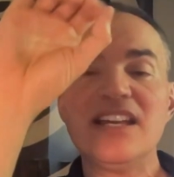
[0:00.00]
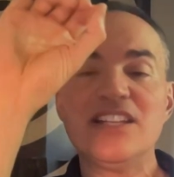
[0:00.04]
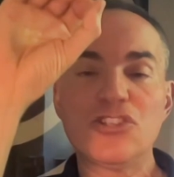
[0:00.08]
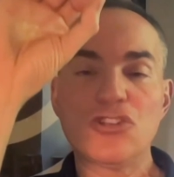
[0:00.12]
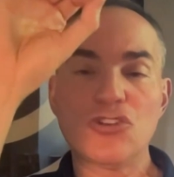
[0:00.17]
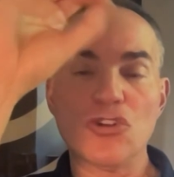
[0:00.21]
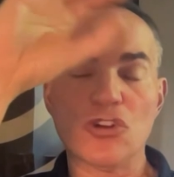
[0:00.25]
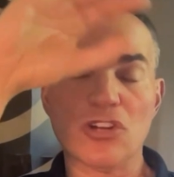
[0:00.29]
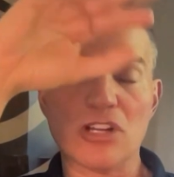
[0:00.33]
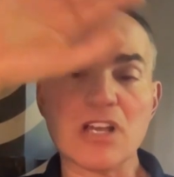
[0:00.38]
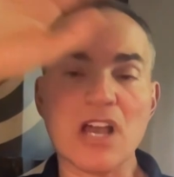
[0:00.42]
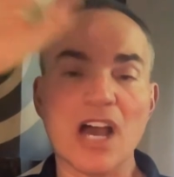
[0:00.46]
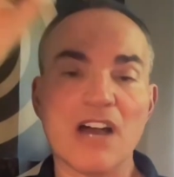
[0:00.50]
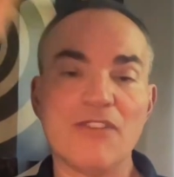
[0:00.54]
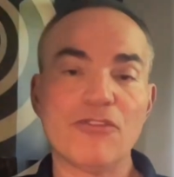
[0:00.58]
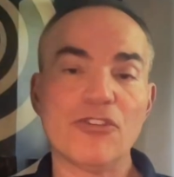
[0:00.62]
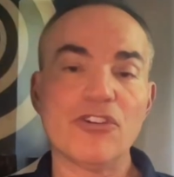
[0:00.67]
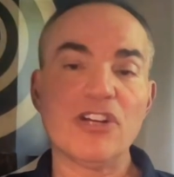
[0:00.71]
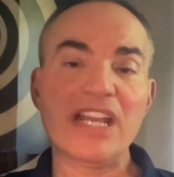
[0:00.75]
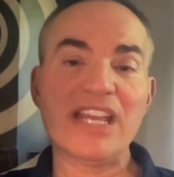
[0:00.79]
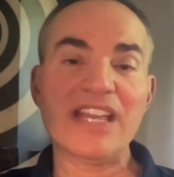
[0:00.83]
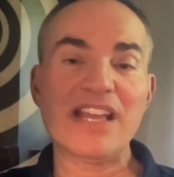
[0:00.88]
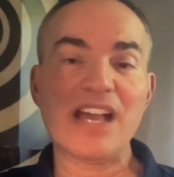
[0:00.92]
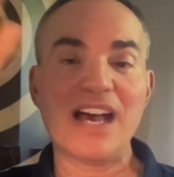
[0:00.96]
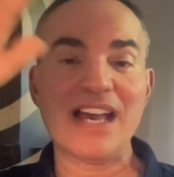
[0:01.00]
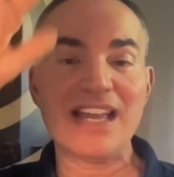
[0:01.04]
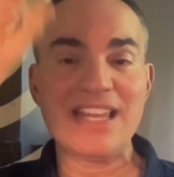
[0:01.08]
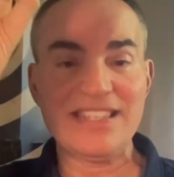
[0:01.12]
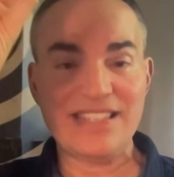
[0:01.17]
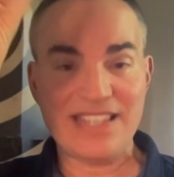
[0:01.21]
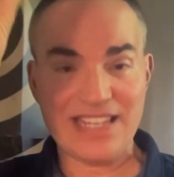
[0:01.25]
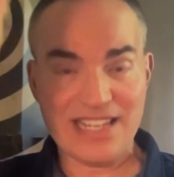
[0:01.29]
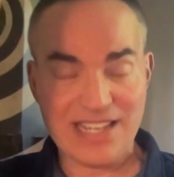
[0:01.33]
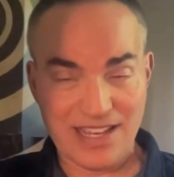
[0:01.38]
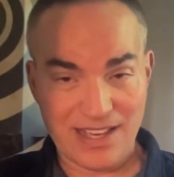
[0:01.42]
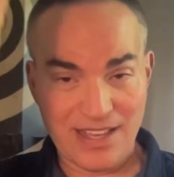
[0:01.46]
your governing
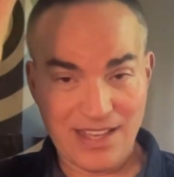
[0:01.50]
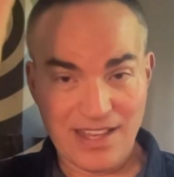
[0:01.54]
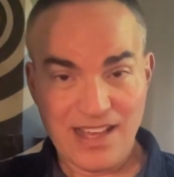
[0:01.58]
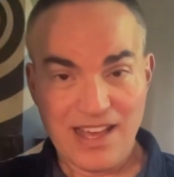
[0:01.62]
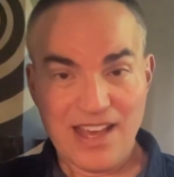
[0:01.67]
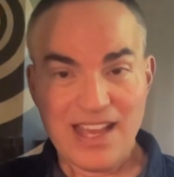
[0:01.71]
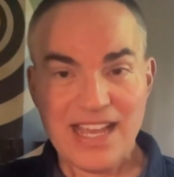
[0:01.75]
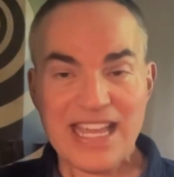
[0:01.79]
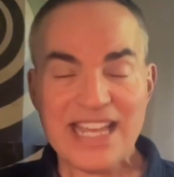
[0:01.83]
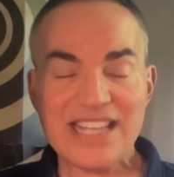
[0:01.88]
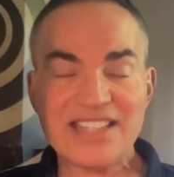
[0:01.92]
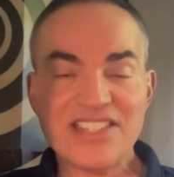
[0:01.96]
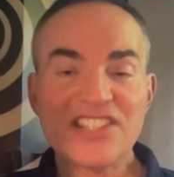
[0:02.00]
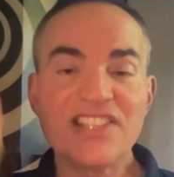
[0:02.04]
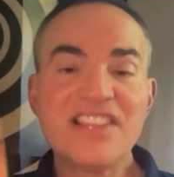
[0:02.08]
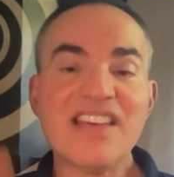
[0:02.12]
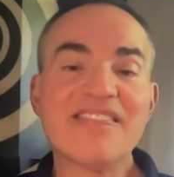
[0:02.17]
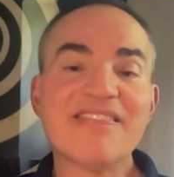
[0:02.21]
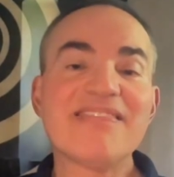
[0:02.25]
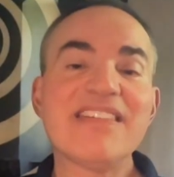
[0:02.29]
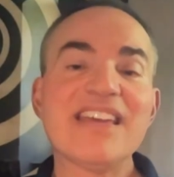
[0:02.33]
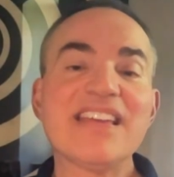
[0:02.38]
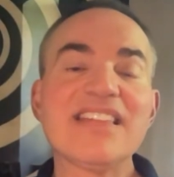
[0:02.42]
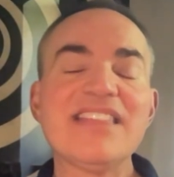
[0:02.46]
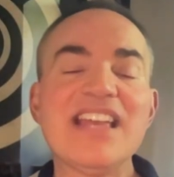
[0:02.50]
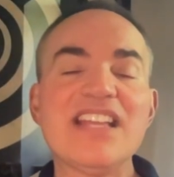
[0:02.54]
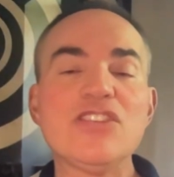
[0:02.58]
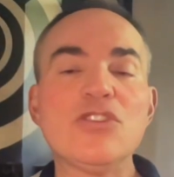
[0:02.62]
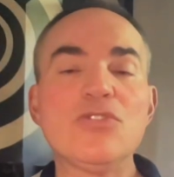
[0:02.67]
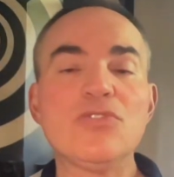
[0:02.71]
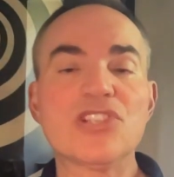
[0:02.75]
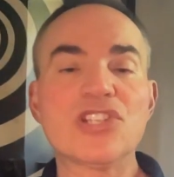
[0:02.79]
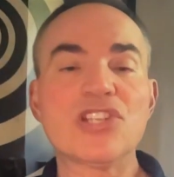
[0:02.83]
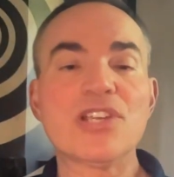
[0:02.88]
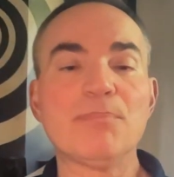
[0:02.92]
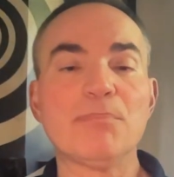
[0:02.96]
idea. It's the thing that you
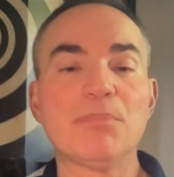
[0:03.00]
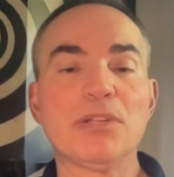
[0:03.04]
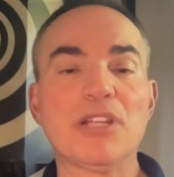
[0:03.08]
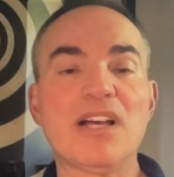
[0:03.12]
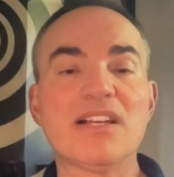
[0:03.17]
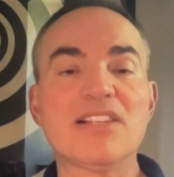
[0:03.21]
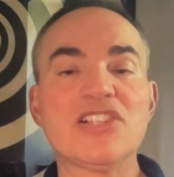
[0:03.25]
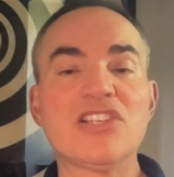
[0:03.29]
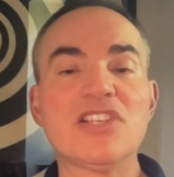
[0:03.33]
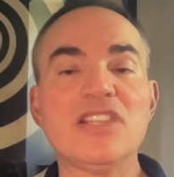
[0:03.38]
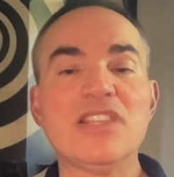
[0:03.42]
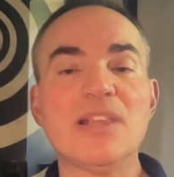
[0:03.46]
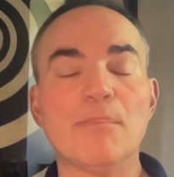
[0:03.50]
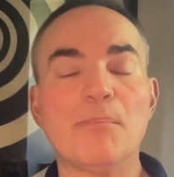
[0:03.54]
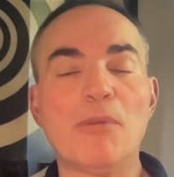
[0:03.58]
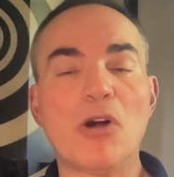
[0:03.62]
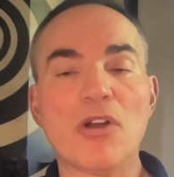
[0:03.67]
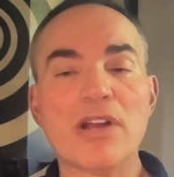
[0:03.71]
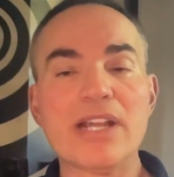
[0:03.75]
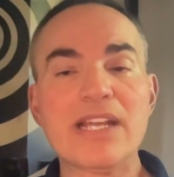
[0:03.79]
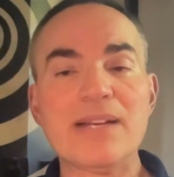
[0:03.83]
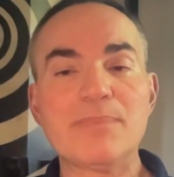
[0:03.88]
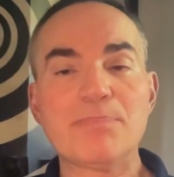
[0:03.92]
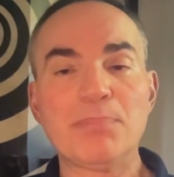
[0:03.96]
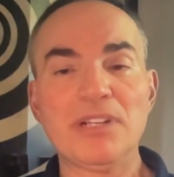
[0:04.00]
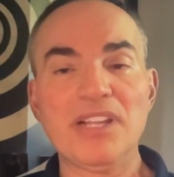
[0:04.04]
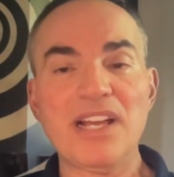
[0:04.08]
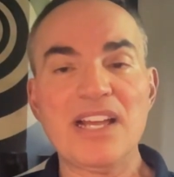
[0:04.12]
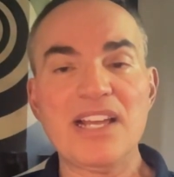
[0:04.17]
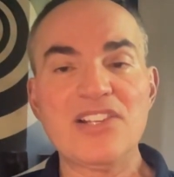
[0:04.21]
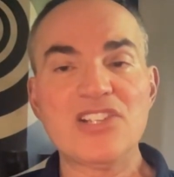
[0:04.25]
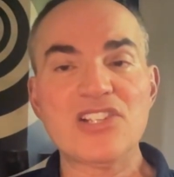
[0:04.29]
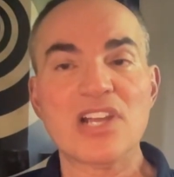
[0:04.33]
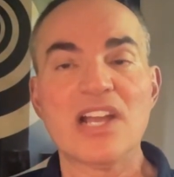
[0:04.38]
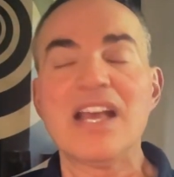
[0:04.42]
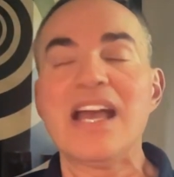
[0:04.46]
symbolize in the
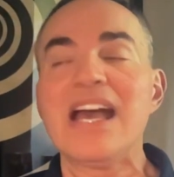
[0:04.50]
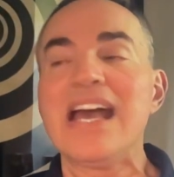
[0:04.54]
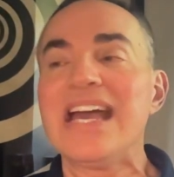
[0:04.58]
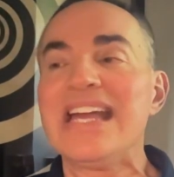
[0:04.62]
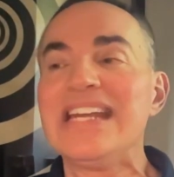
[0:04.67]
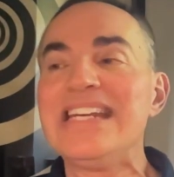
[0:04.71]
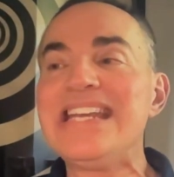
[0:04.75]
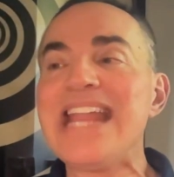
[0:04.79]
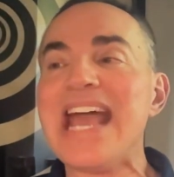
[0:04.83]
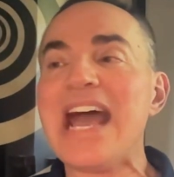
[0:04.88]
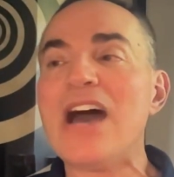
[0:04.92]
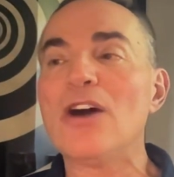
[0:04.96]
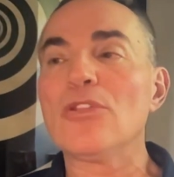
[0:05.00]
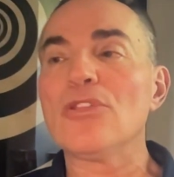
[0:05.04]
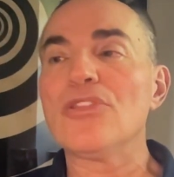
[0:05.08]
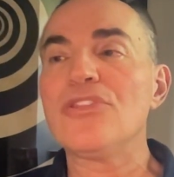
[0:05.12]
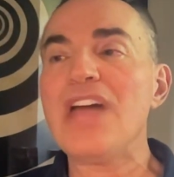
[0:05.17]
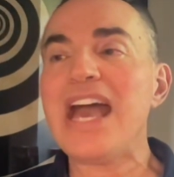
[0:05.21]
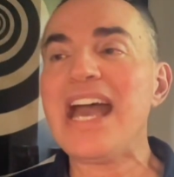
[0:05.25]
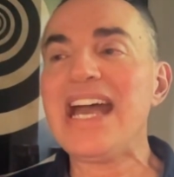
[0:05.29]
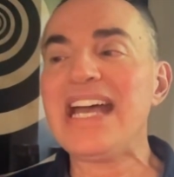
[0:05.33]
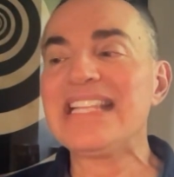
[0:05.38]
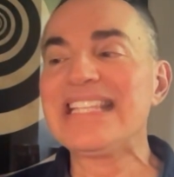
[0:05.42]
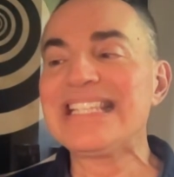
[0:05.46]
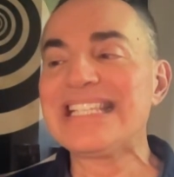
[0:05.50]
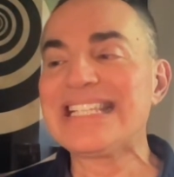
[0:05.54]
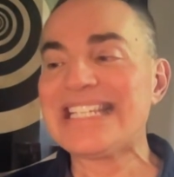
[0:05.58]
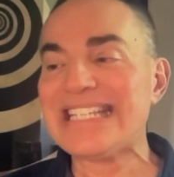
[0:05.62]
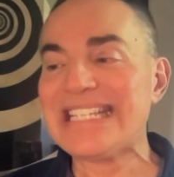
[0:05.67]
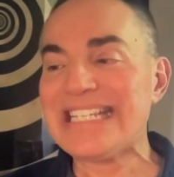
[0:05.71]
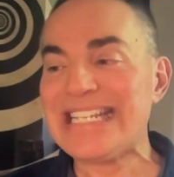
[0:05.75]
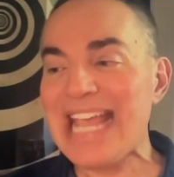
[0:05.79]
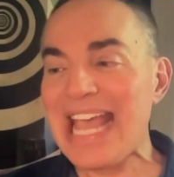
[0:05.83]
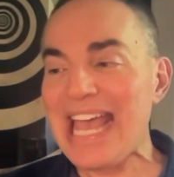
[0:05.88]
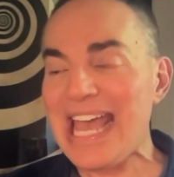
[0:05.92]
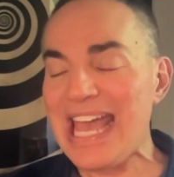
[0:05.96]
marketplace. Now, that
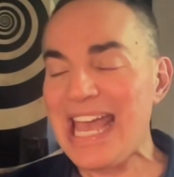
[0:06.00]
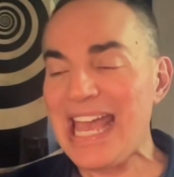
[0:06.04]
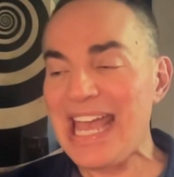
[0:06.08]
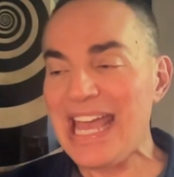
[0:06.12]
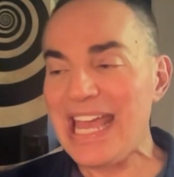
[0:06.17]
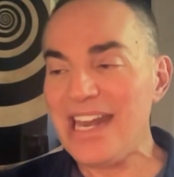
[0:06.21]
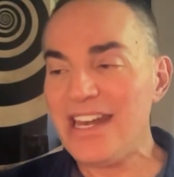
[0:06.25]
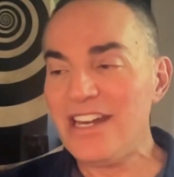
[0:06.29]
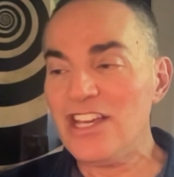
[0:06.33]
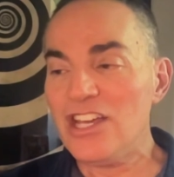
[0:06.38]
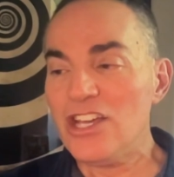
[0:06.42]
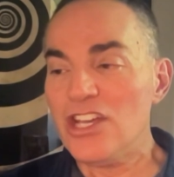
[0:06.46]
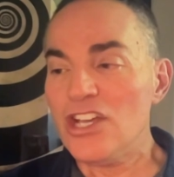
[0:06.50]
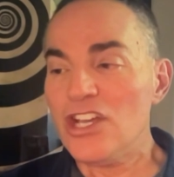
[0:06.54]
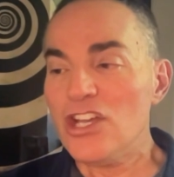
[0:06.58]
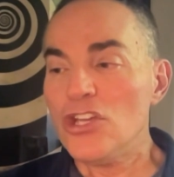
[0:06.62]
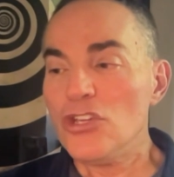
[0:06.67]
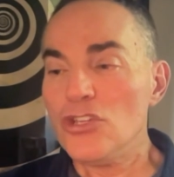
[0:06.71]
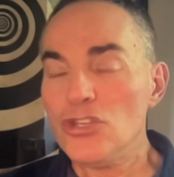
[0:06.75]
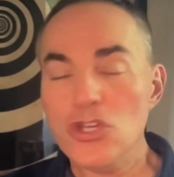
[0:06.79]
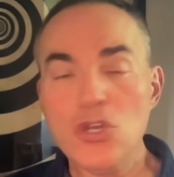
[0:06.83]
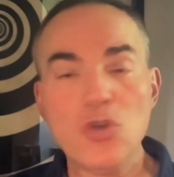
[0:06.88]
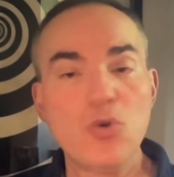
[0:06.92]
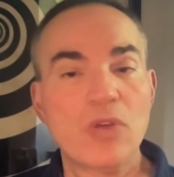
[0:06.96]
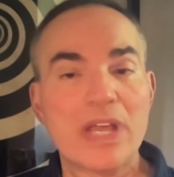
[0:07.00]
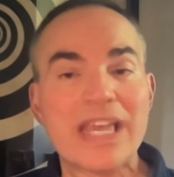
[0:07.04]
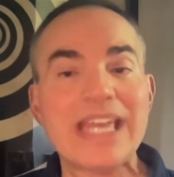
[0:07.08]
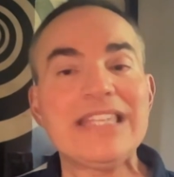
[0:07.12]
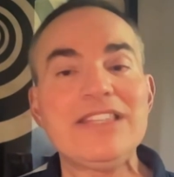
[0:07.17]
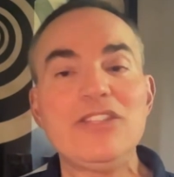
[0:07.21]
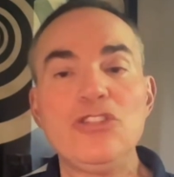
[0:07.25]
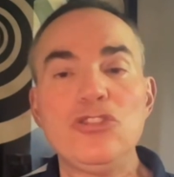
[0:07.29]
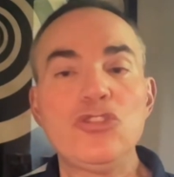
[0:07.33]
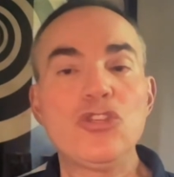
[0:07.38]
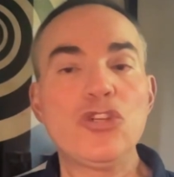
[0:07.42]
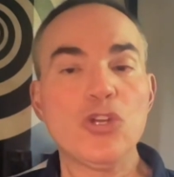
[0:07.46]
said, you
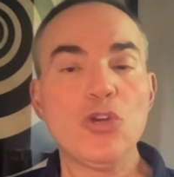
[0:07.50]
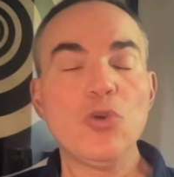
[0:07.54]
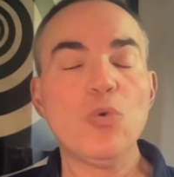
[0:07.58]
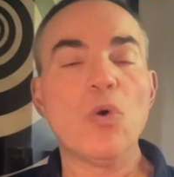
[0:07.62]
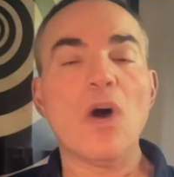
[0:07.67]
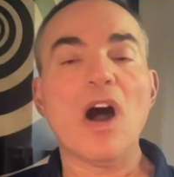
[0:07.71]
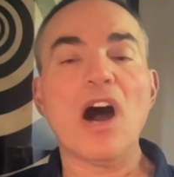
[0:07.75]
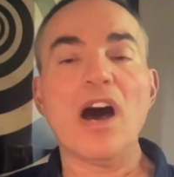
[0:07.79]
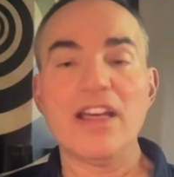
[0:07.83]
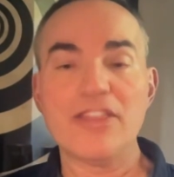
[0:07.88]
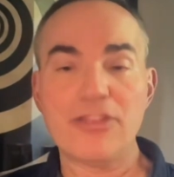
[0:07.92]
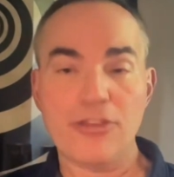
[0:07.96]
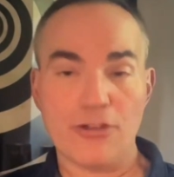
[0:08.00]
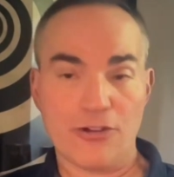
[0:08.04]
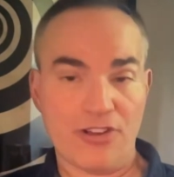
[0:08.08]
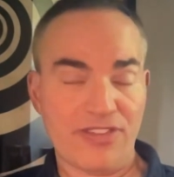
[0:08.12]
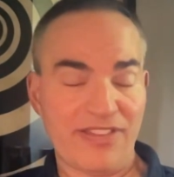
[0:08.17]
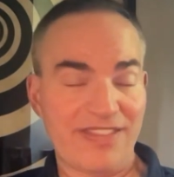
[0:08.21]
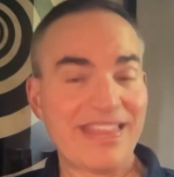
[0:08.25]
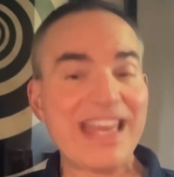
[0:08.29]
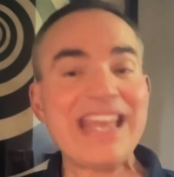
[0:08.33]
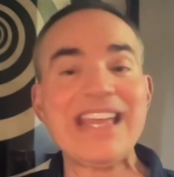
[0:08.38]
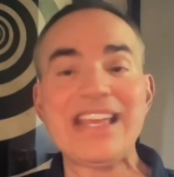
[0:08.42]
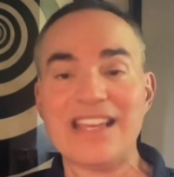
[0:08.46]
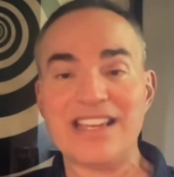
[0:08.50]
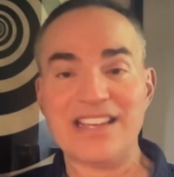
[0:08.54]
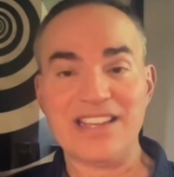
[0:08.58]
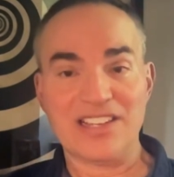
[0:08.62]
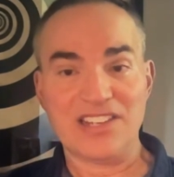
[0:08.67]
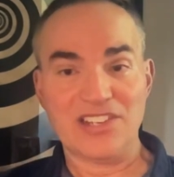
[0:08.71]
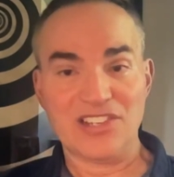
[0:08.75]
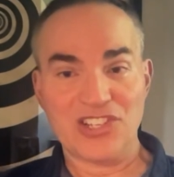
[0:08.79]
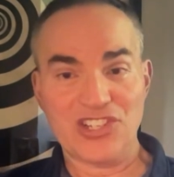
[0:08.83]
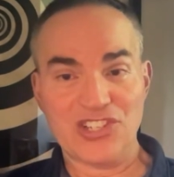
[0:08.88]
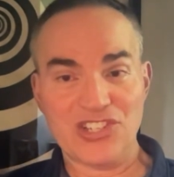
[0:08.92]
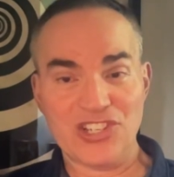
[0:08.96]
can do other
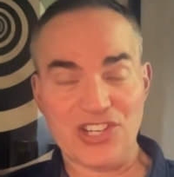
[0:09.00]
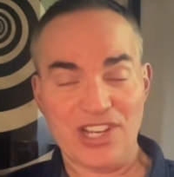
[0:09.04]
things